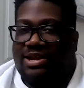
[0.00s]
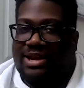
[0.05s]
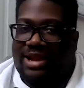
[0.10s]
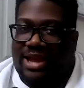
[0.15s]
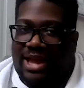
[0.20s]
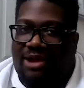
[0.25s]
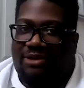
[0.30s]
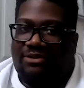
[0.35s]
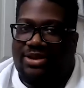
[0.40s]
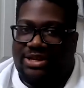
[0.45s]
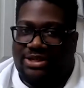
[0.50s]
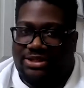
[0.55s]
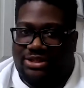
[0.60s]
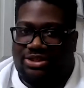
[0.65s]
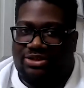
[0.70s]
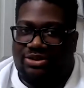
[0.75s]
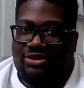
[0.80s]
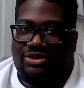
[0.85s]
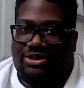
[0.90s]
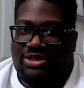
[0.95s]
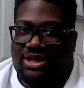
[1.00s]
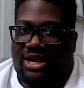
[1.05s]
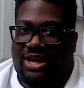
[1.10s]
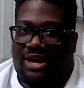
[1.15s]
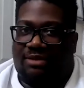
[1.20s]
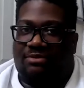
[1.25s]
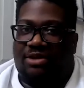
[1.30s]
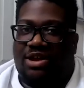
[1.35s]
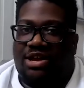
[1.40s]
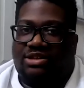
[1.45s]
Now it's your
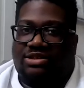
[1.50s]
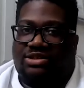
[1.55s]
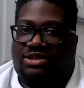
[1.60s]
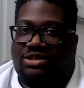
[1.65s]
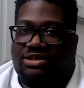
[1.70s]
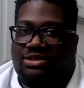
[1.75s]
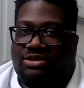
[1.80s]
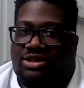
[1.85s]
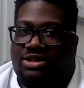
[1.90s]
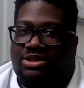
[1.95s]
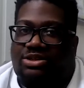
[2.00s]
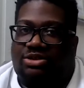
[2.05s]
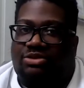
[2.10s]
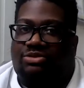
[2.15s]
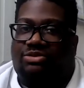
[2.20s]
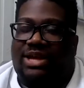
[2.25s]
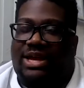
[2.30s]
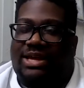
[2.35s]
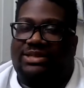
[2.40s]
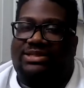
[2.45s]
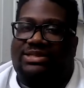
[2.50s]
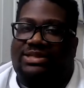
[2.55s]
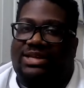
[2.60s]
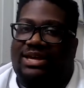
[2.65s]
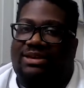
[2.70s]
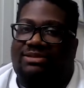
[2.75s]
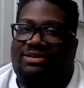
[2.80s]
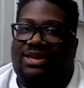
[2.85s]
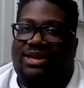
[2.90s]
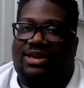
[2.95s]
time to do that
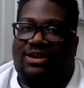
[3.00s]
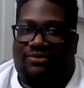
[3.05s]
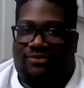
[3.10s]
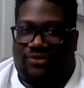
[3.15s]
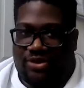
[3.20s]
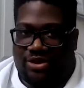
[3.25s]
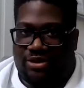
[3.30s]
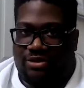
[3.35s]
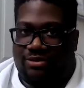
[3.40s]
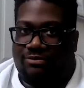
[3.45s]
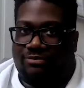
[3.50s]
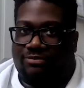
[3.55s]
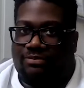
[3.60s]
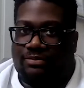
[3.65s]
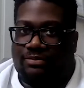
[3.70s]
same thing for you.